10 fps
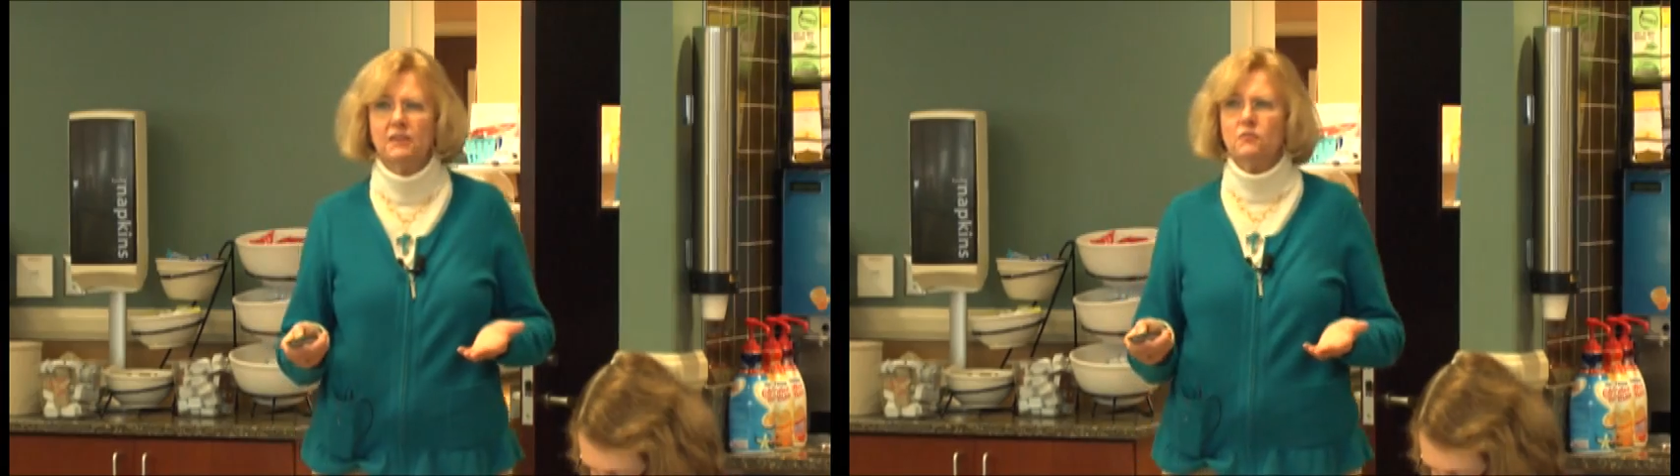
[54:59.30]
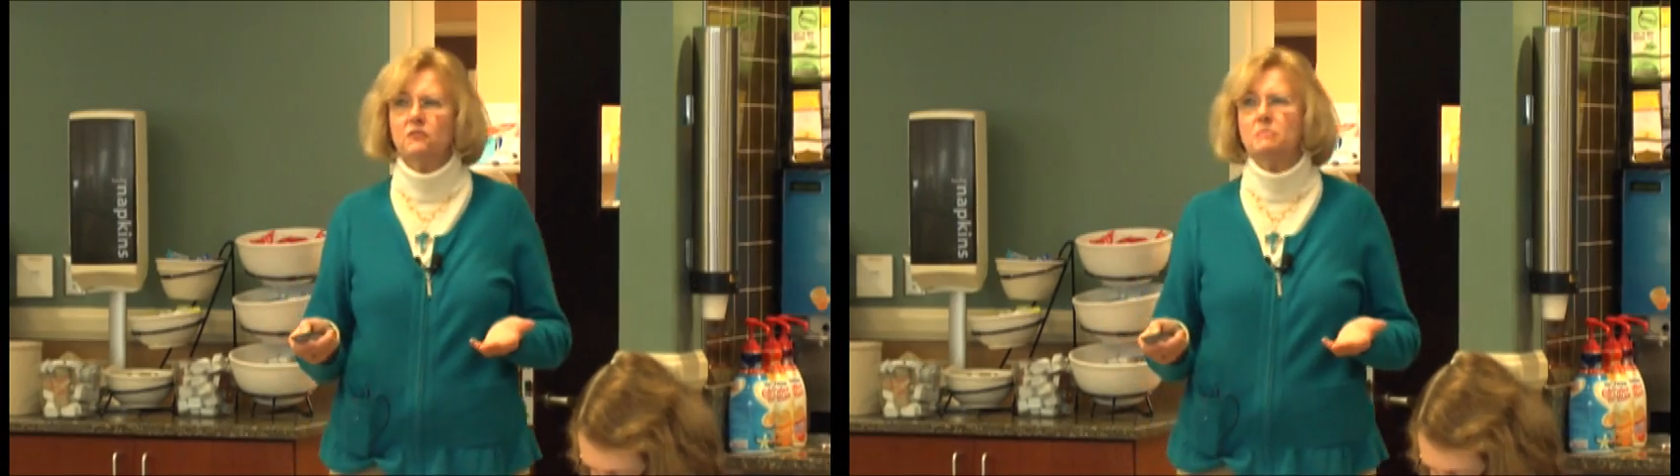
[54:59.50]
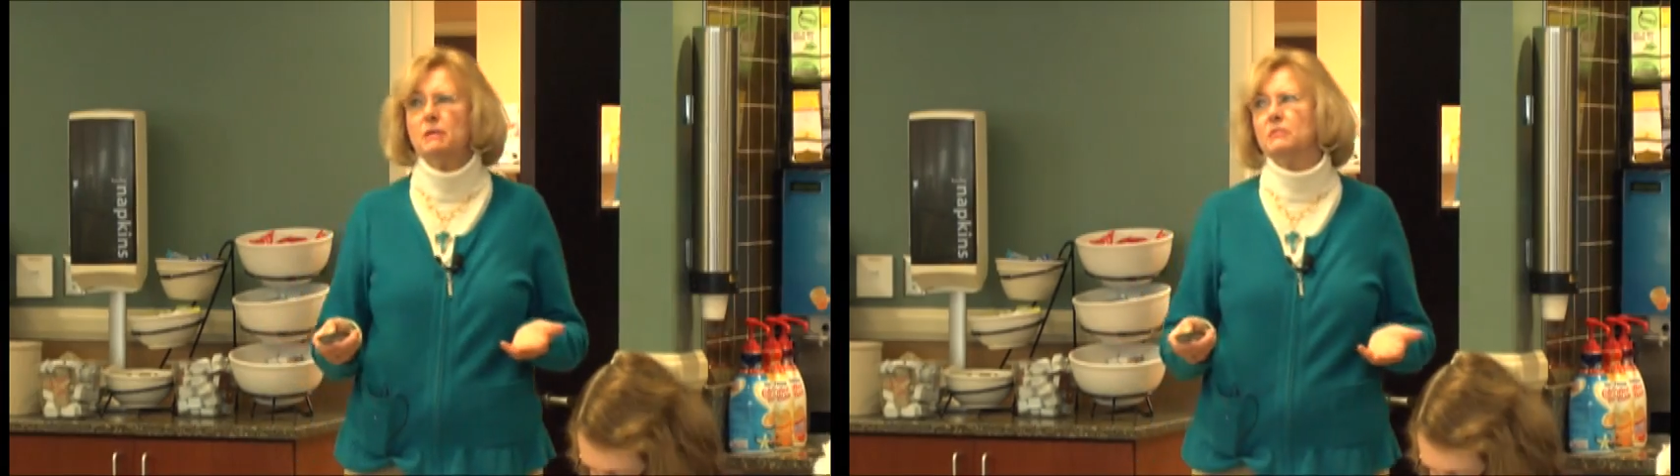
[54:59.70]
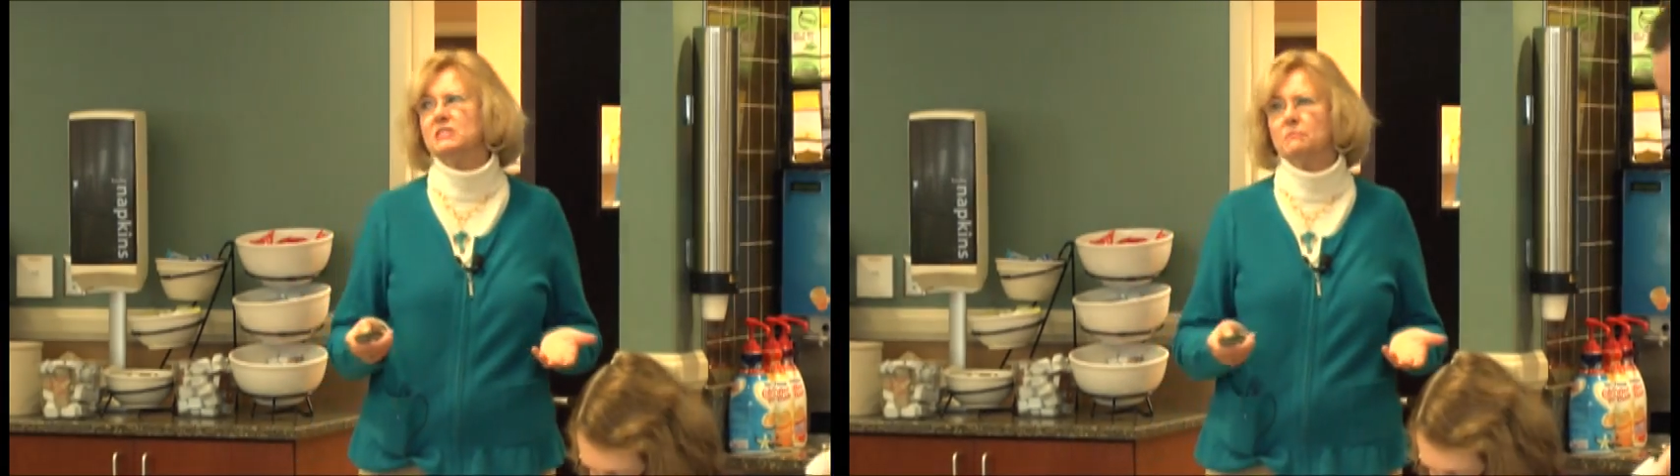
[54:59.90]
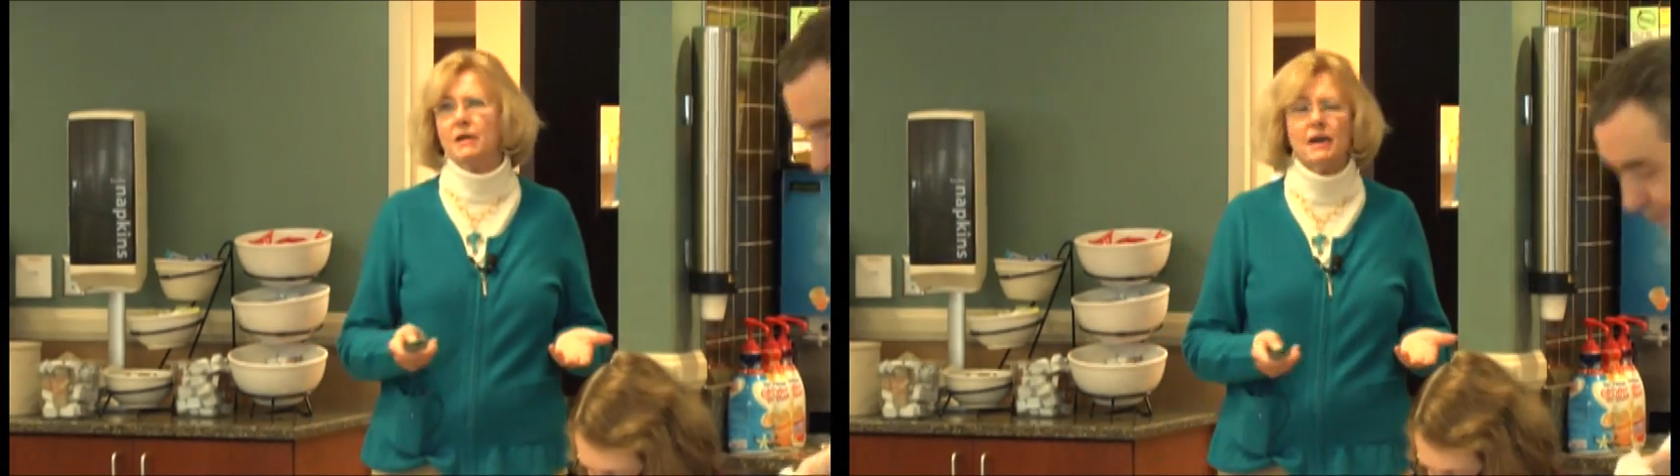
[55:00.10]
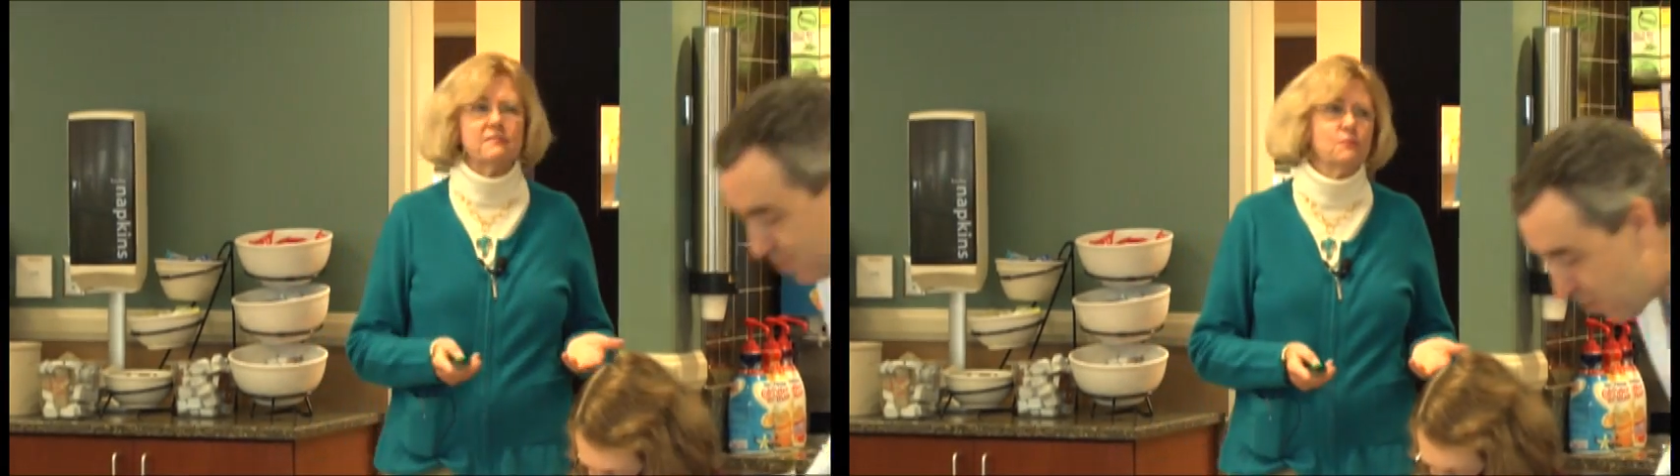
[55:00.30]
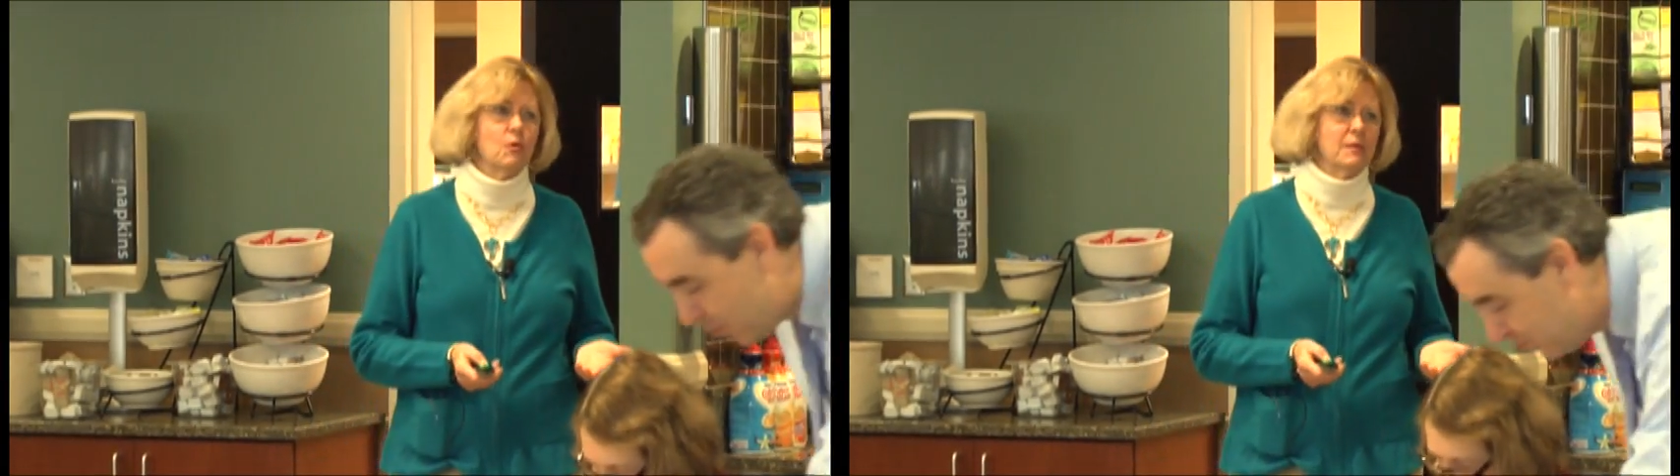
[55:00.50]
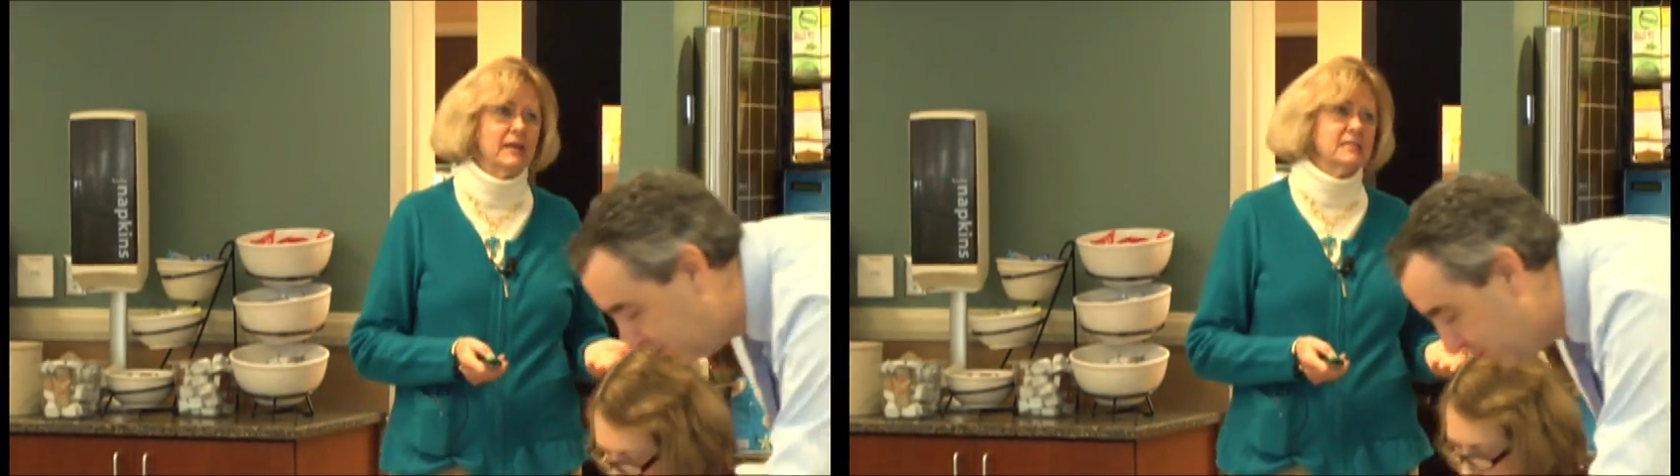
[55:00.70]
If you remember,
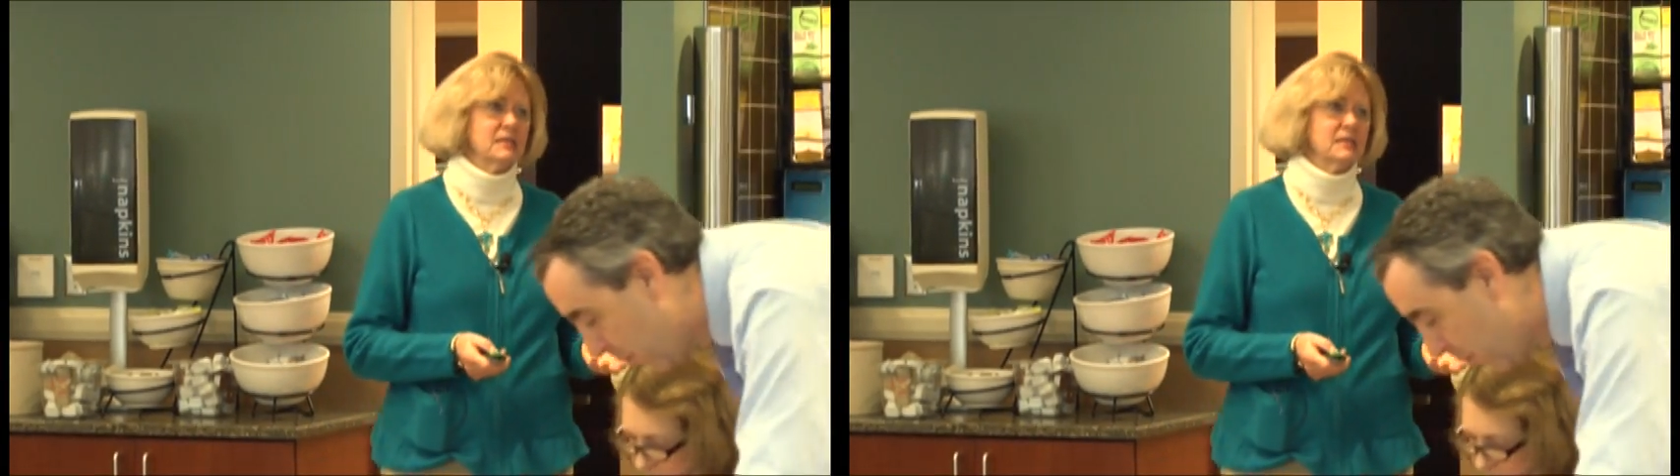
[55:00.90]
somatoform had